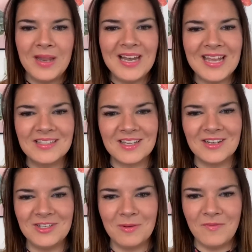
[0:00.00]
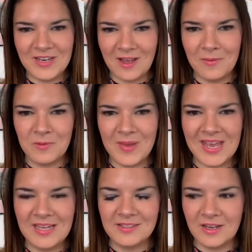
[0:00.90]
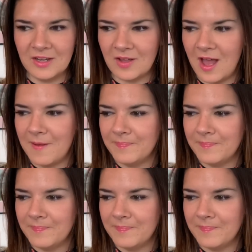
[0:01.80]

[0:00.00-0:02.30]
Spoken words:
Lee is going to do a video with me. He's going to